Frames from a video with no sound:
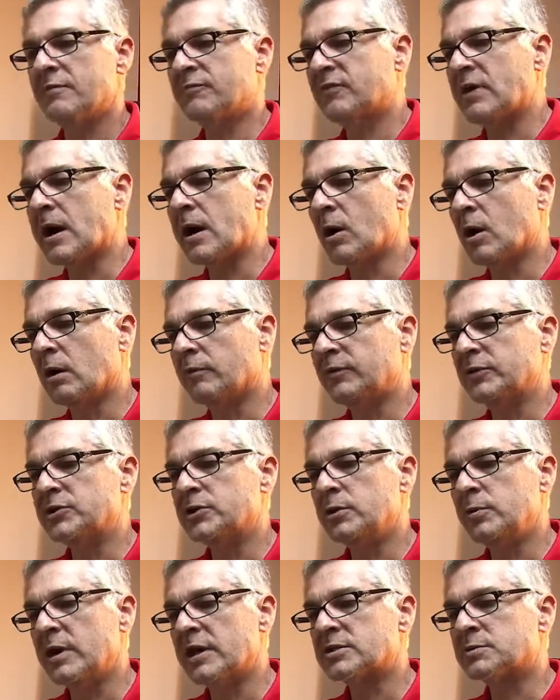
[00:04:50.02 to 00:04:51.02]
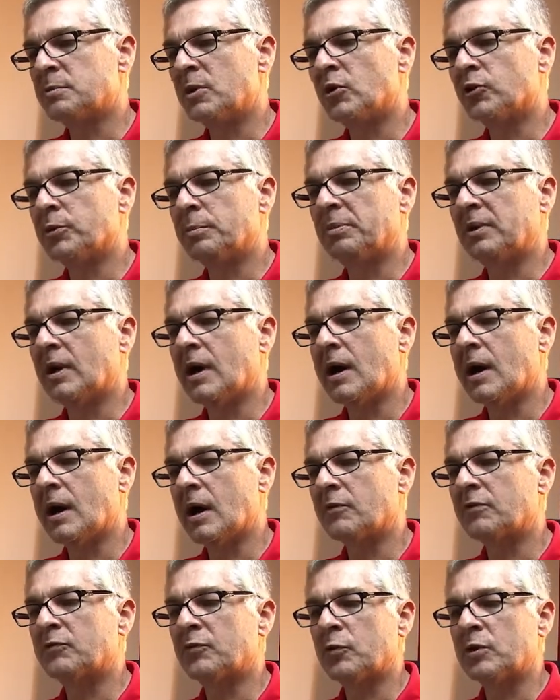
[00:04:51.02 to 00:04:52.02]
fire off a 2x
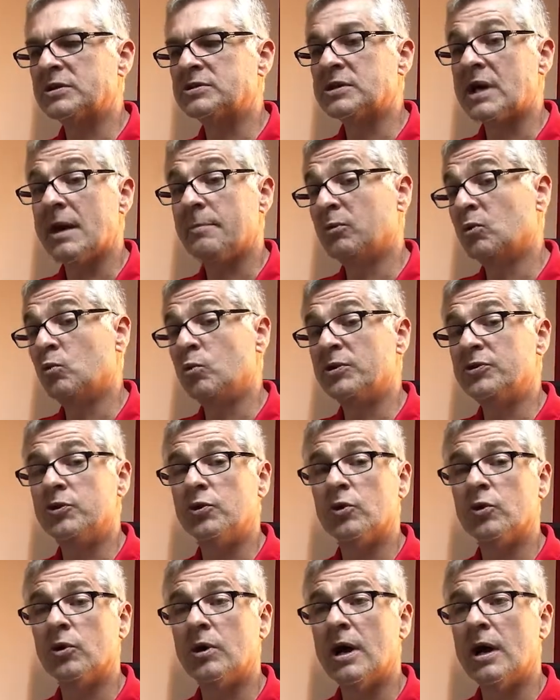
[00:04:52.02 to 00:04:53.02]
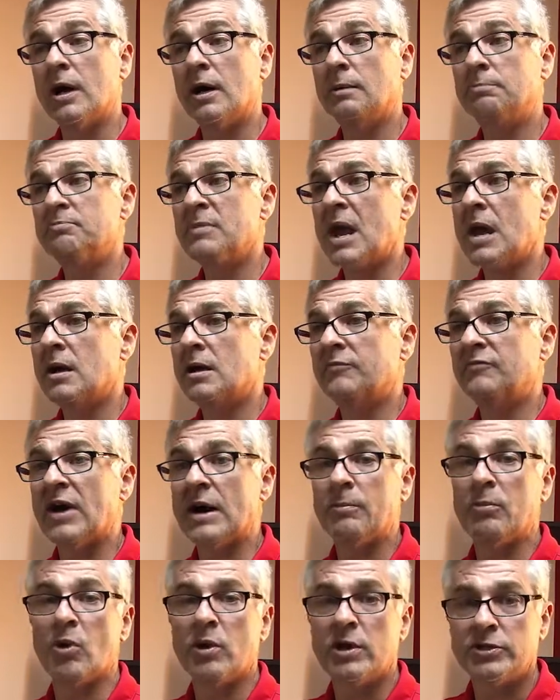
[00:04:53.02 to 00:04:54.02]
multiplier, for example, with your
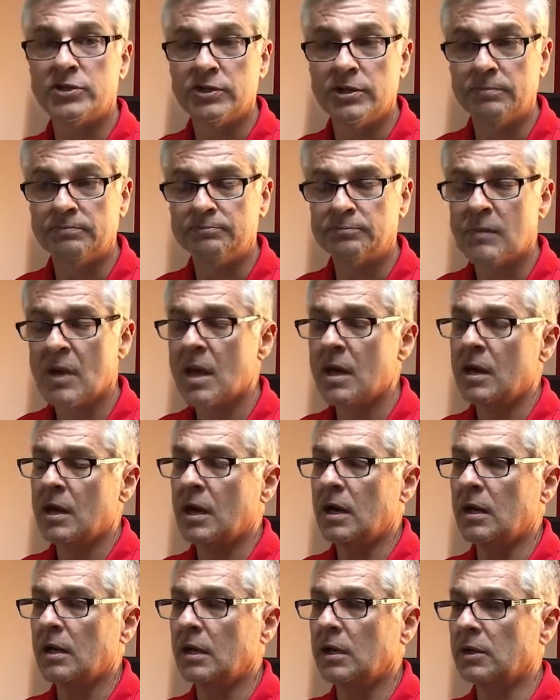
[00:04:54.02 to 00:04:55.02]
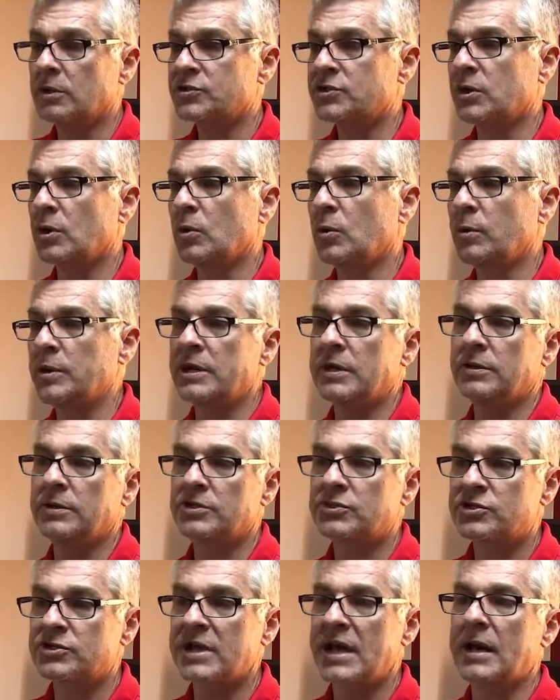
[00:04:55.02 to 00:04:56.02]
vibration. So in the
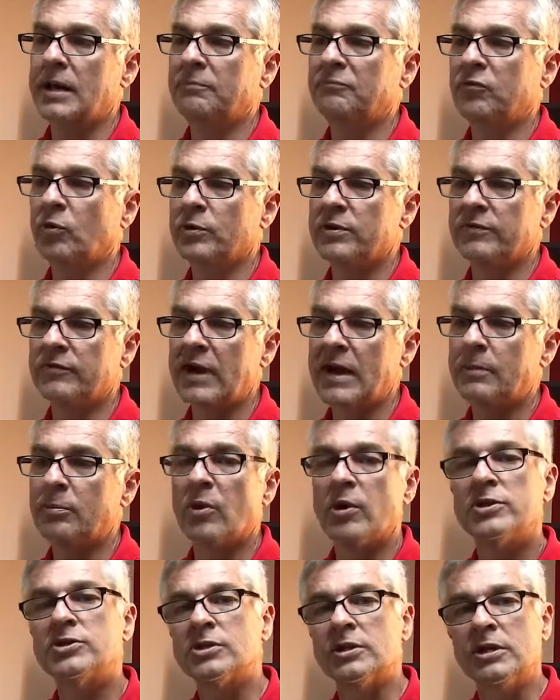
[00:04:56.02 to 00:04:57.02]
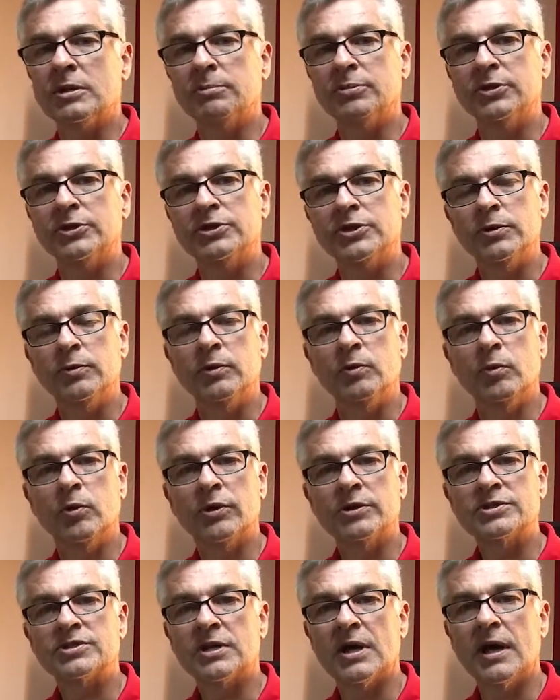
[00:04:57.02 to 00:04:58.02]
setup for your vibration input, you would
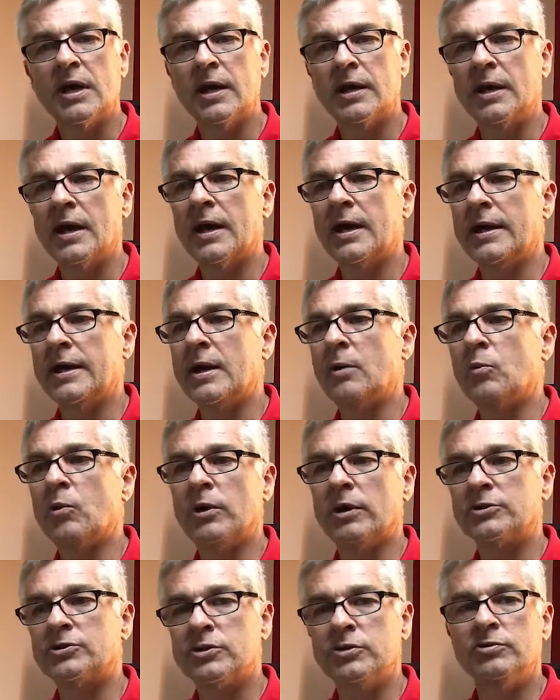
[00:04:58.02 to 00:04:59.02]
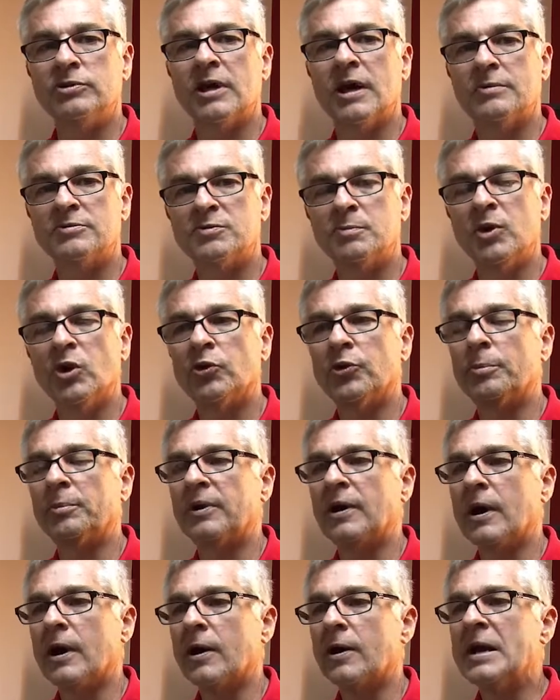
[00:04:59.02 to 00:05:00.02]
want to say, hey, I want a 2 times
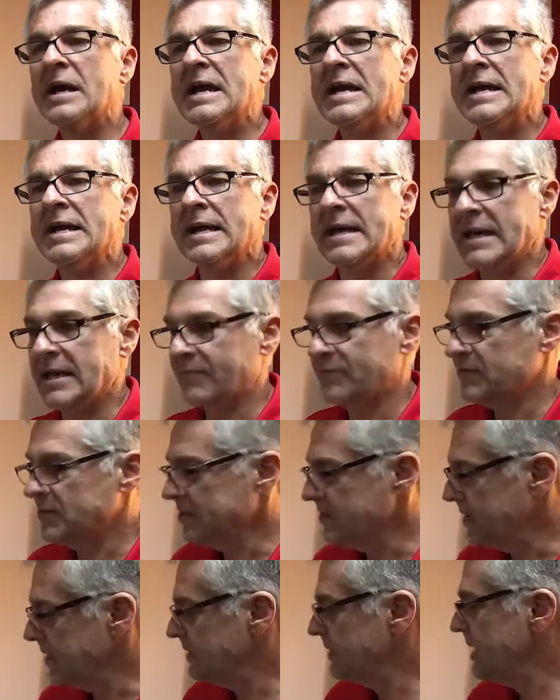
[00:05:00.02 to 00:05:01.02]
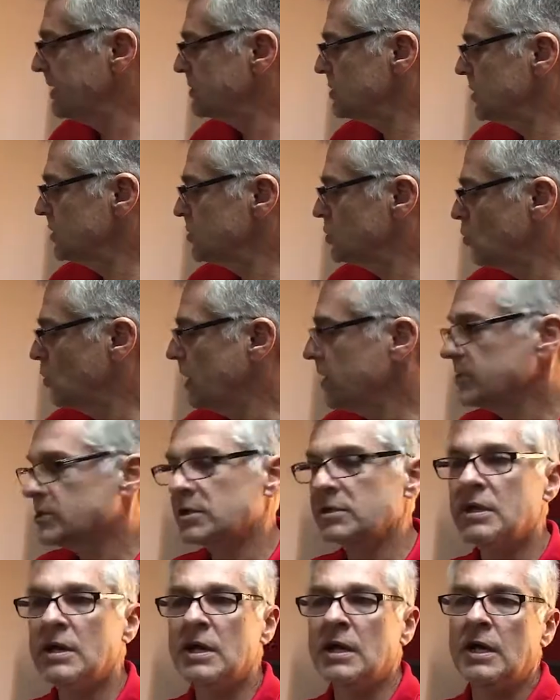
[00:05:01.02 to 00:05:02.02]
multiplier. In that
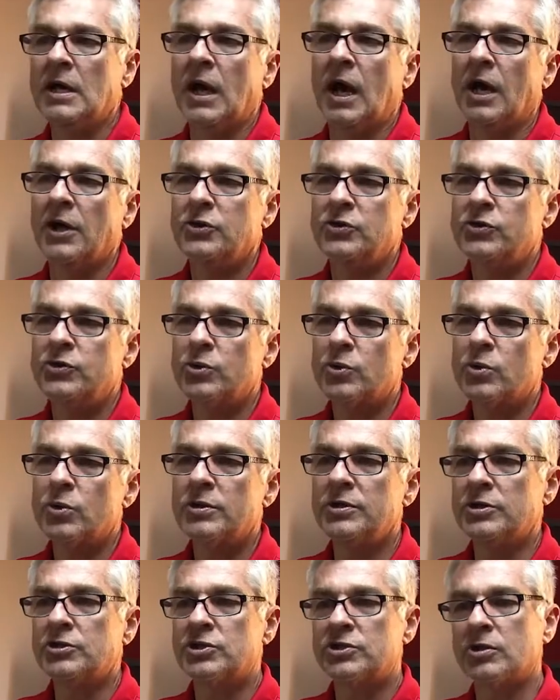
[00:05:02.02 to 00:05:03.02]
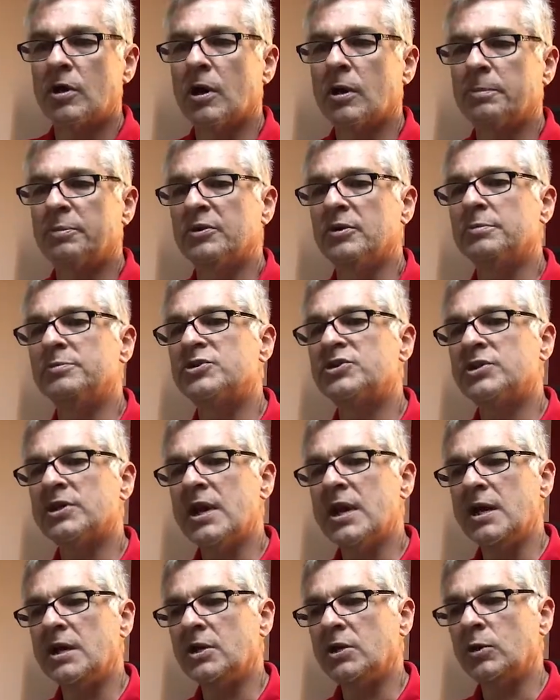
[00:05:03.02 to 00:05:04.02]
situation, during the start of the
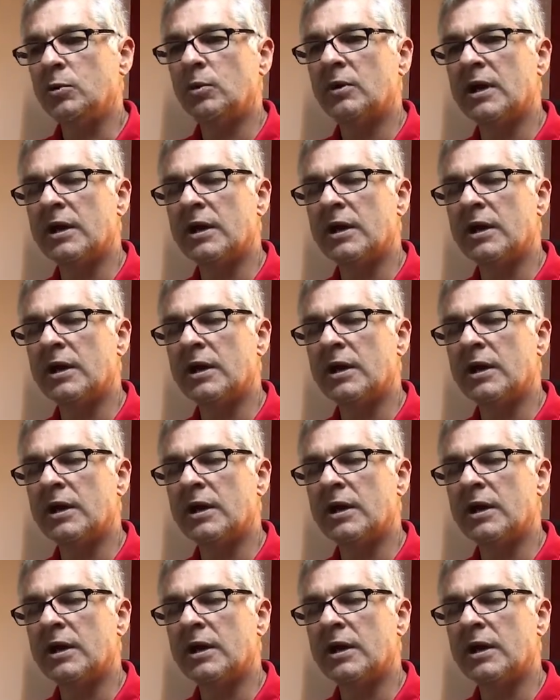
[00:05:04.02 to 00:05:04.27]
machine, you will